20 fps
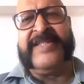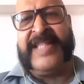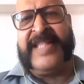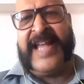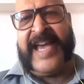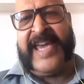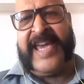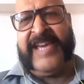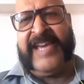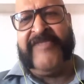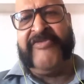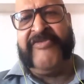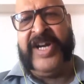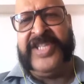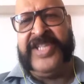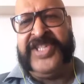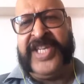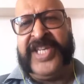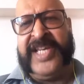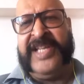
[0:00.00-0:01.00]
like
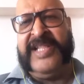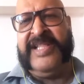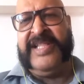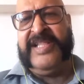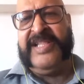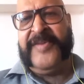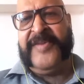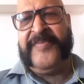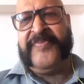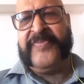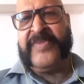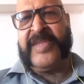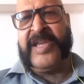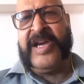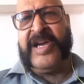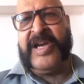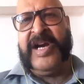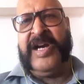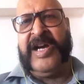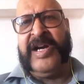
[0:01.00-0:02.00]
Virgil,
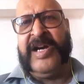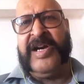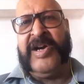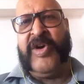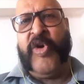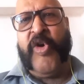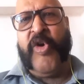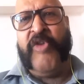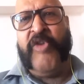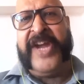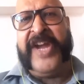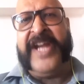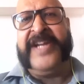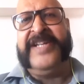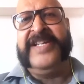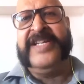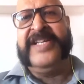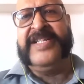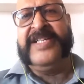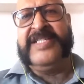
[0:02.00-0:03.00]

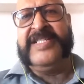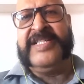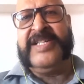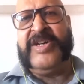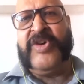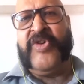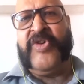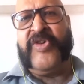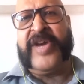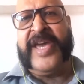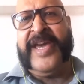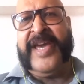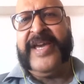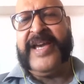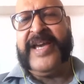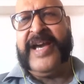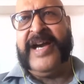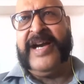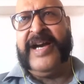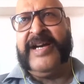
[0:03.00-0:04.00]
Ovid, okay,
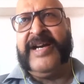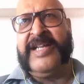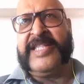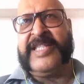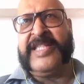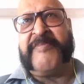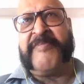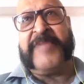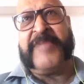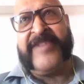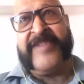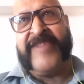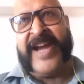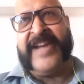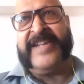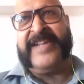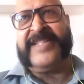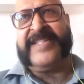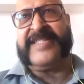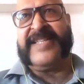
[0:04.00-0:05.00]
the
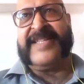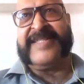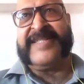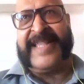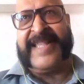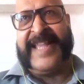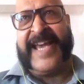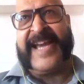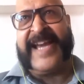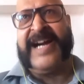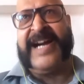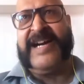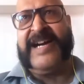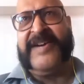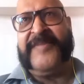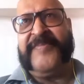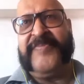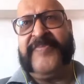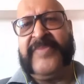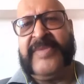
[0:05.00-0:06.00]
playwrights Seneca,
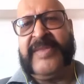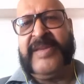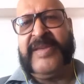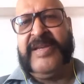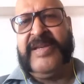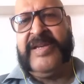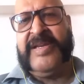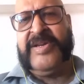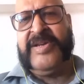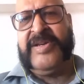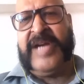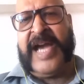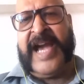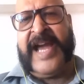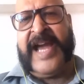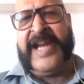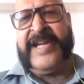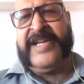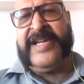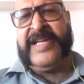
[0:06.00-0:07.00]

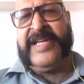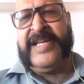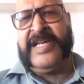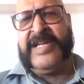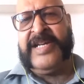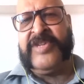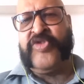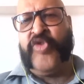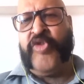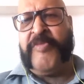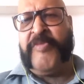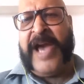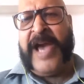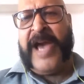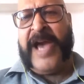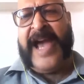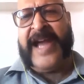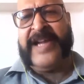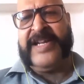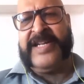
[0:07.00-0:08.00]
and Rome
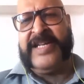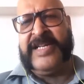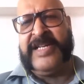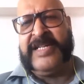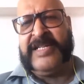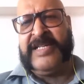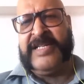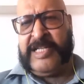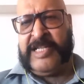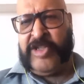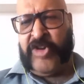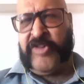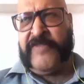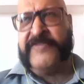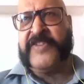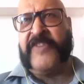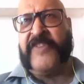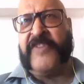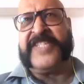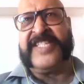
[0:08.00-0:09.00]
had a lot of
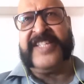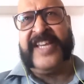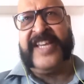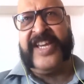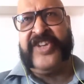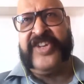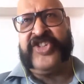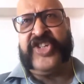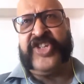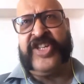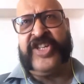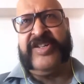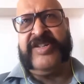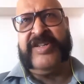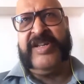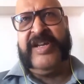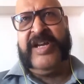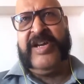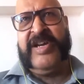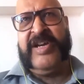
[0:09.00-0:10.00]
sophistication.
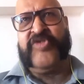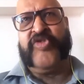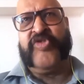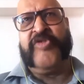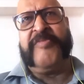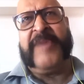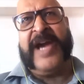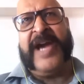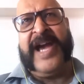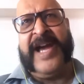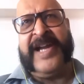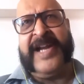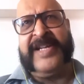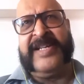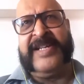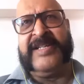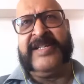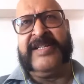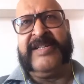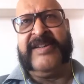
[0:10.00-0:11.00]
Rome had
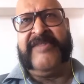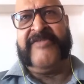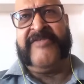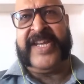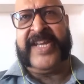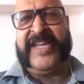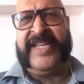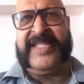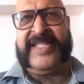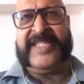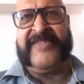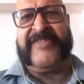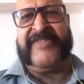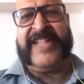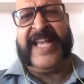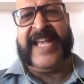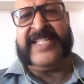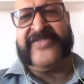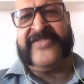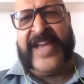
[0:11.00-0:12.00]
very
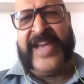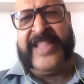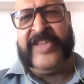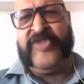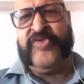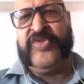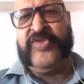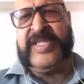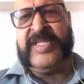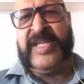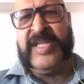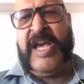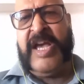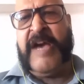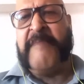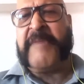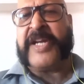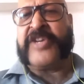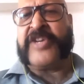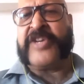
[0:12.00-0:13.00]
civilized values,
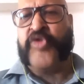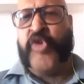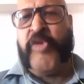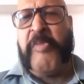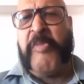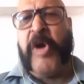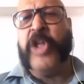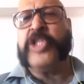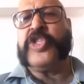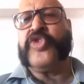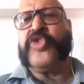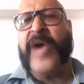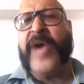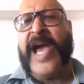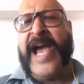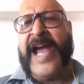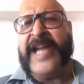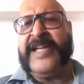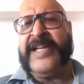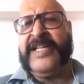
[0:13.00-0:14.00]
but Rome also
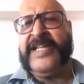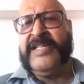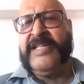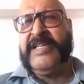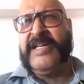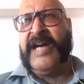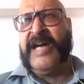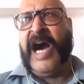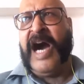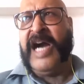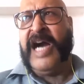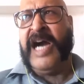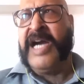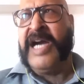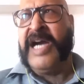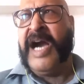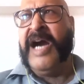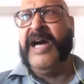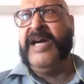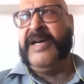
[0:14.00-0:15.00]
had
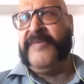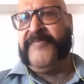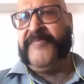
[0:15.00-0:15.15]
hunger.